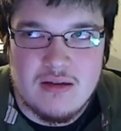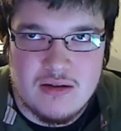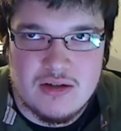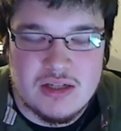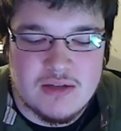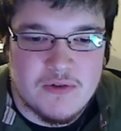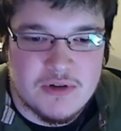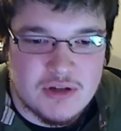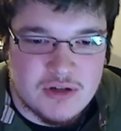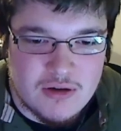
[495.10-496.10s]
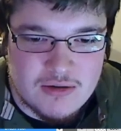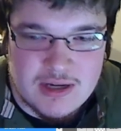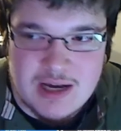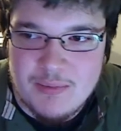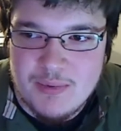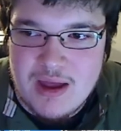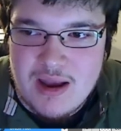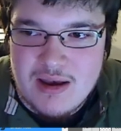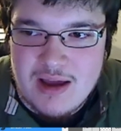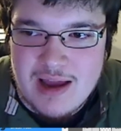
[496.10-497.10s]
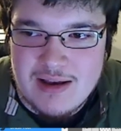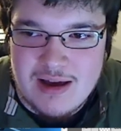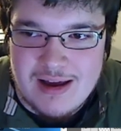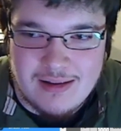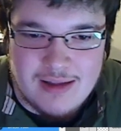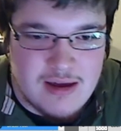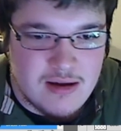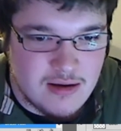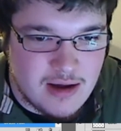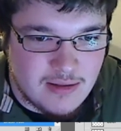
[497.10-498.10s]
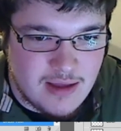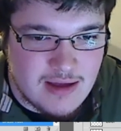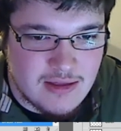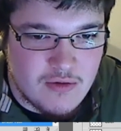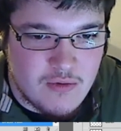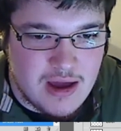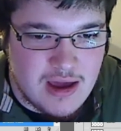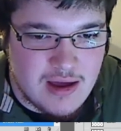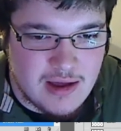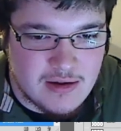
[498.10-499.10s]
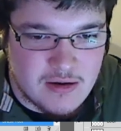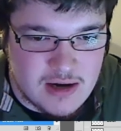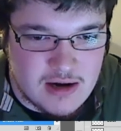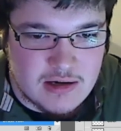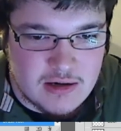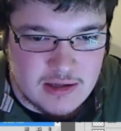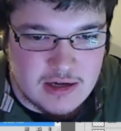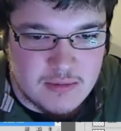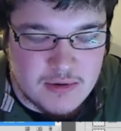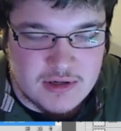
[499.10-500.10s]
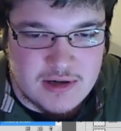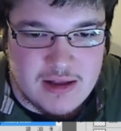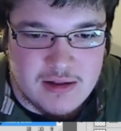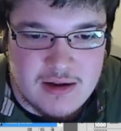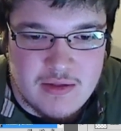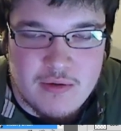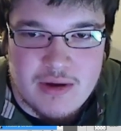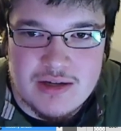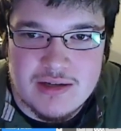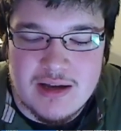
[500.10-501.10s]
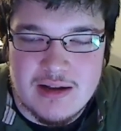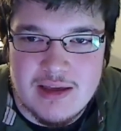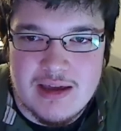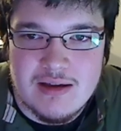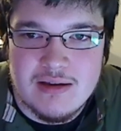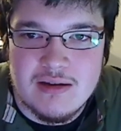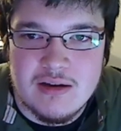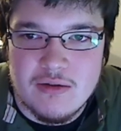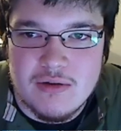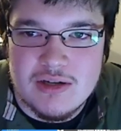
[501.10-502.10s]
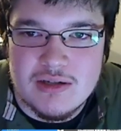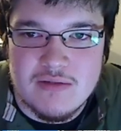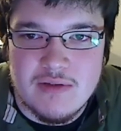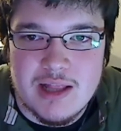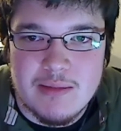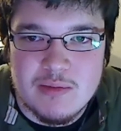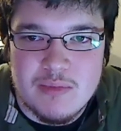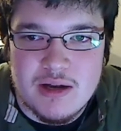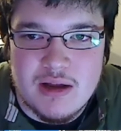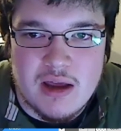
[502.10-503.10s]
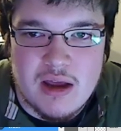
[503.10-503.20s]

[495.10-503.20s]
she's the first that shows up, and I like the way, I like her character, I like her personality, and the way she's kind of like, you know, the way she's developed. But